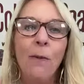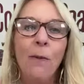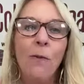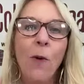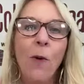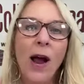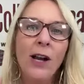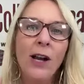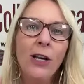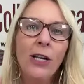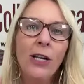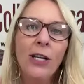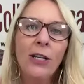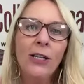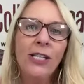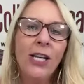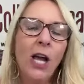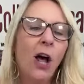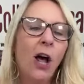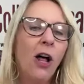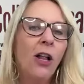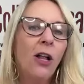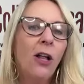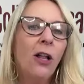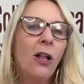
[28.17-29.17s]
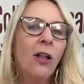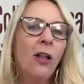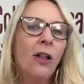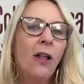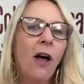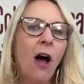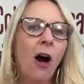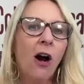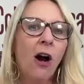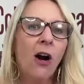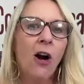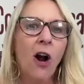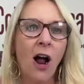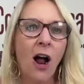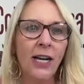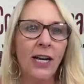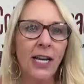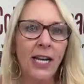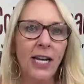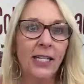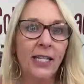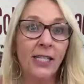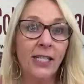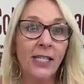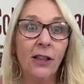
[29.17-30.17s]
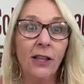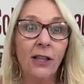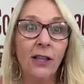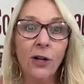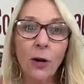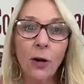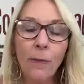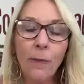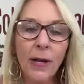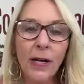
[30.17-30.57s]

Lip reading: Why don't you tell our audience a little